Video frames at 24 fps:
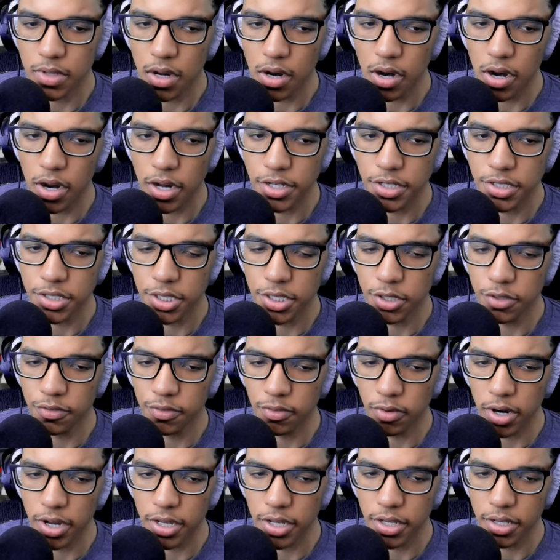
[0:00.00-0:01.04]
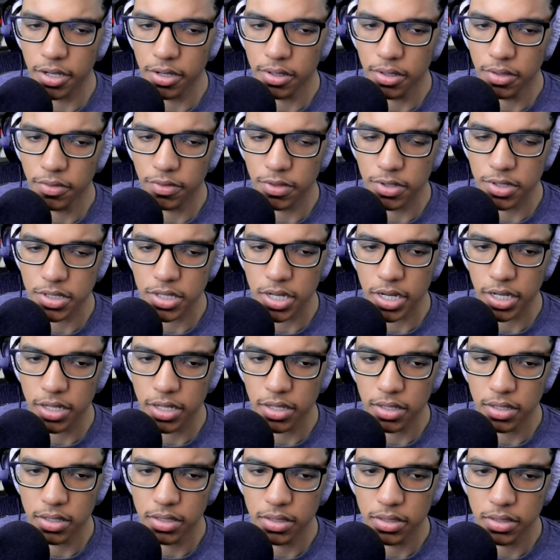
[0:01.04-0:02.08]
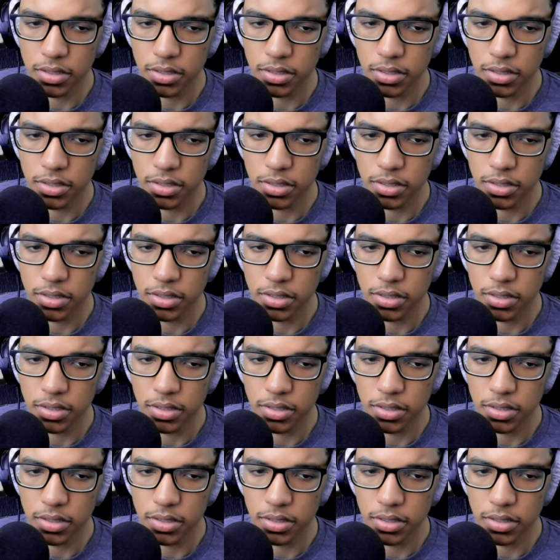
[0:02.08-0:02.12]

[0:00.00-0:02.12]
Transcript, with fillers: All right, chill for right here for a second.